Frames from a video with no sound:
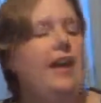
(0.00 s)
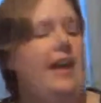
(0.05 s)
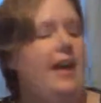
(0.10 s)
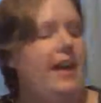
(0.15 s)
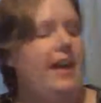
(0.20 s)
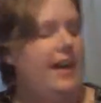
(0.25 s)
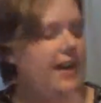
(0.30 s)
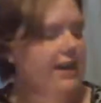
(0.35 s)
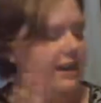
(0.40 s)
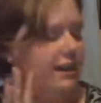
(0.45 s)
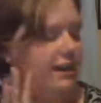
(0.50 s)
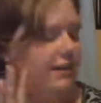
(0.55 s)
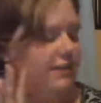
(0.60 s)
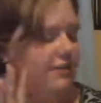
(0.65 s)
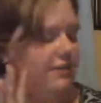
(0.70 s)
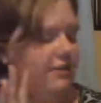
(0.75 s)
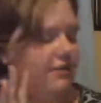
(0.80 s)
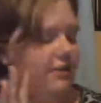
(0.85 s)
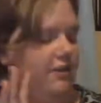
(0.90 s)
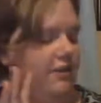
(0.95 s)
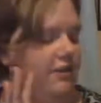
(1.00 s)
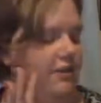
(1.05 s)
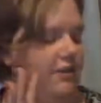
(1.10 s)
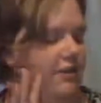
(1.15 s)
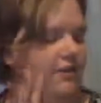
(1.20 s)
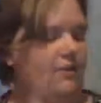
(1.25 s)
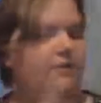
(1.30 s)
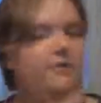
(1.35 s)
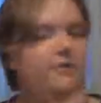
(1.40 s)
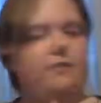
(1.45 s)
And
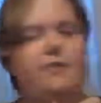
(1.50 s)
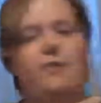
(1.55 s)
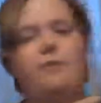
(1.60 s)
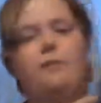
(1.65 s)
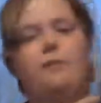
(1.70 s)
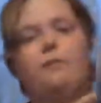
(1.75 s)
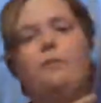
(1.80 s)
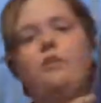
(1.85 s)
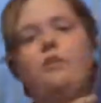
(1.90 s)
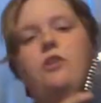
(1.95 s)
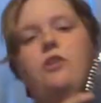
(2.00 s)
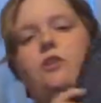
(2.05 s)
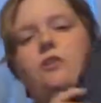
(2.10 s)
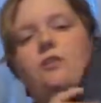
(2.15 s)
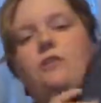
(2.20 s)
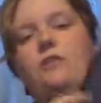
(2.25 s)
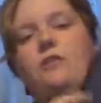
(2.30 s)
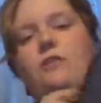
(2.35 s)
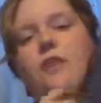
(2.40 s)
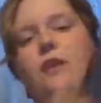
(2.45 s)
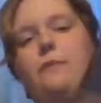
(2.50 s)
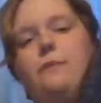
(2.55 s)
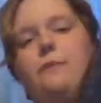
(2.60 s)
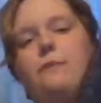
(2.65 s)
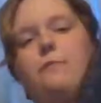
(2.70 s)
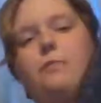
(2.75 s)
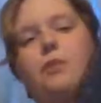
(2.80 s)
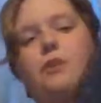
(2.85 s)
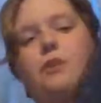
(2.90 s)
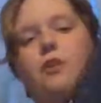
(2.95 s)
this book, you use the same
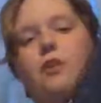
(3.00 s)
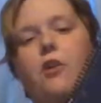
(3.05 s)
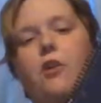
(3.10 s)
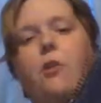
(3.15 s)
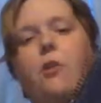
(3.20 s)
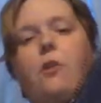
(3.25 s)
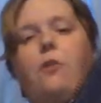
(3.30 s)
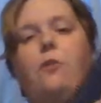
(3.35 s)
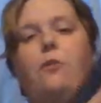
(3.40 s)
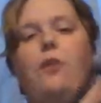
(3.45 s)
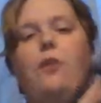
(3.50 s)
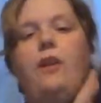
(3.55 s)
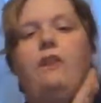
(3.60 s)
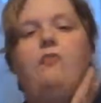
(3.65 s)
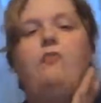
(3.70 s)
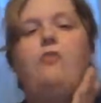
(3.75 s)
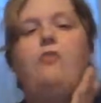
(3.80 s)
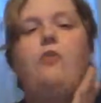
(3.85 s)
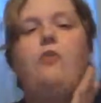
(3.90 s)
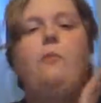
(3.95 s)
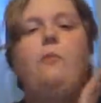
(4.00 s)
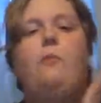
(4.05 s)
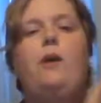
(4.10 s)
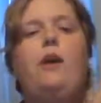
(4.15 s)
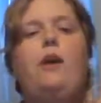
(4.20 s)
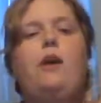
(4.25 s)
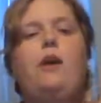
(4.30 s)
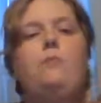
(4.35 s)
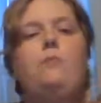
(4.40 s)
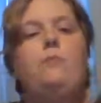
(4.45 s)
book all the way from
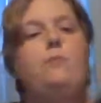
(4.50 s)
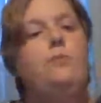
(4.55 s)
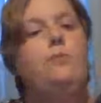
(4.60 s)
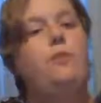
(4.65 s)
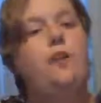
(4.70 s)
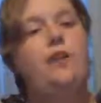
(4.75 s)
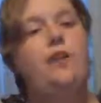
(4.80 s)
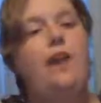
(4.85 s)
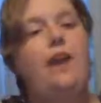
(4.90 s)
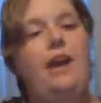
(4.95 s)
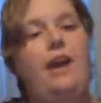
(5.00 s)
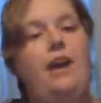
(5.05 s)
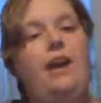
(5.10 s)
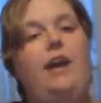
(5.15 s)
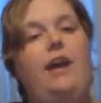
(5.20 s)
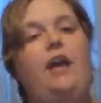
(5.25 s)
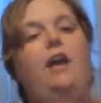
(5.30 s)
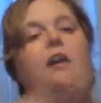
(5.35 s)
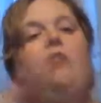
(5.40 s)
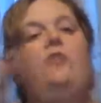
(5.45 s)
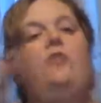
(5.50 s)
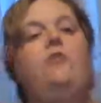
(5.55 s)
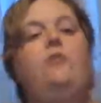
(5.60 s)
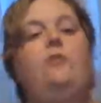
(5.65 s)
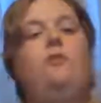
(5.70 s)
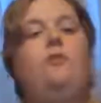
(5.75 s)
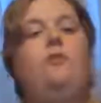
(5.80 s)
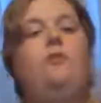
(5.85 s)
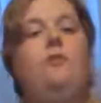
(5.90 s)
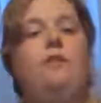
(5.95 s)
pre-K
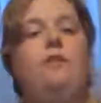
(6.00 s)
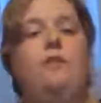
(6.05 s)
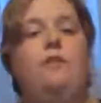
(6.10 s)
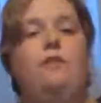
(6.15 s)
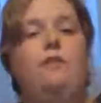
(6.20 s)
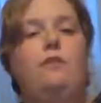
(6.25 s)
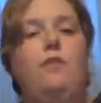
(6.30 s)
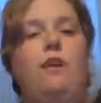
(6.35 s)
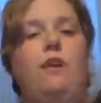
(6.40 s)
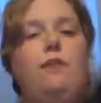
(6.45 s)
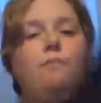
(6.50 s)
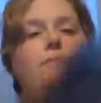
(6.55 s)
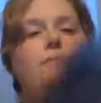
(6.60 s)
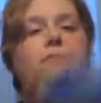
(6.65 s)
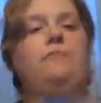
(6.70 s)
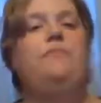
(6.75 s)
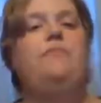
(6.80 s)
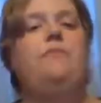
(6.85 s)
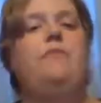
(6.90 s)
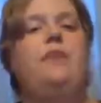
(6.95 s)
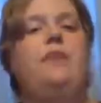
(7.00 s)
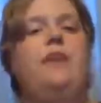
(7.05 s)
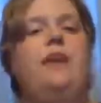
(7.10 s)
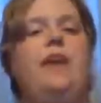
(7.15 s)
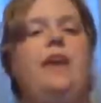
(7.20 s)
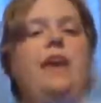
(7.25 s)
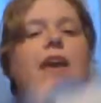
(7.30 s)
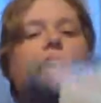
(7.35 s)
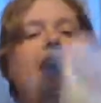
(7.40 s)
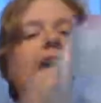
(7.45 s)
to 6th grade.
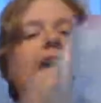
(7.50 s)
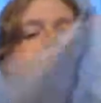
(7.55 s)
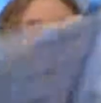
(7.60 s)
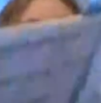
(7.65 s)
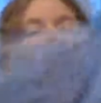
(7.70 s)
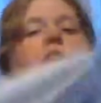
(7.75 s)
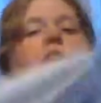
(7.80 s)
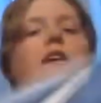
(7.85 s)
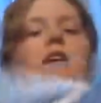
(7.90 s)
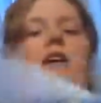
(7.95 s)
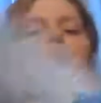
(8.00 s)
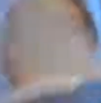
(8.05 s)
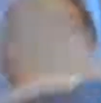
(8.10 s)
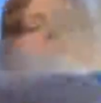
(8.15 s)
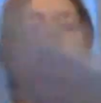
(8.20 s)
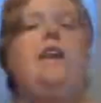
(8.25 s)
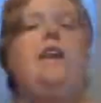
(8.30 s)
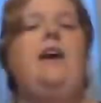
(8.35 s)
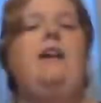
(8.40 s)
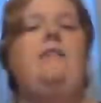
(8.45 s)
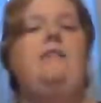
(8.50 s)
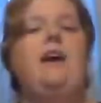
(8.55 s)
And it has